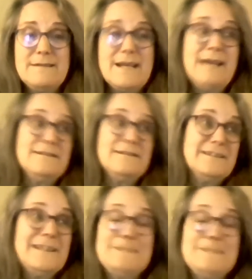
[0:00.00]
And
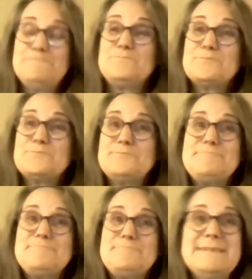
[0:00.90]
uh
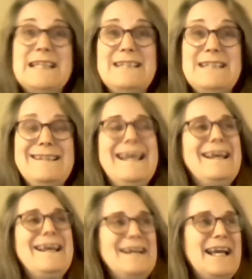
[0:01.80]
and
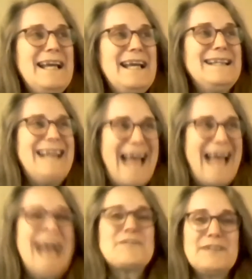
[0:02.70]

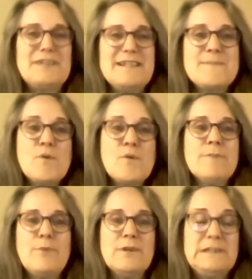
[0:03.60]
actually it's more
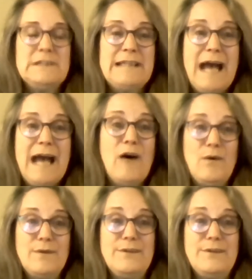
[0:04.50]
important now
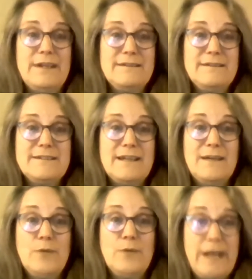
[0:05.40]
that
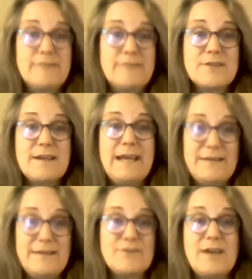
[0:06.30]
uh, we ex-
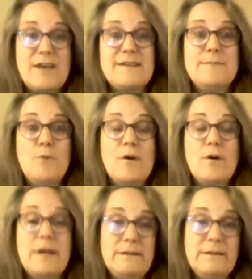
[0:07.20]
exercise him
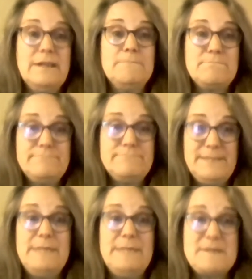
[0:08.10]
more and keep
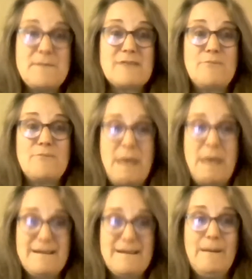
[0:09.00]
keep his muscle
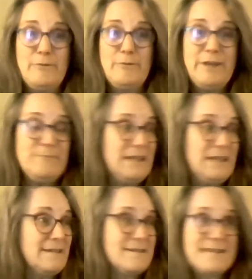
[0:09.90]
mass up, right?
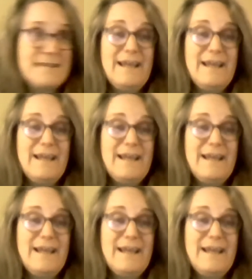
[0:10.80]
Because yeah.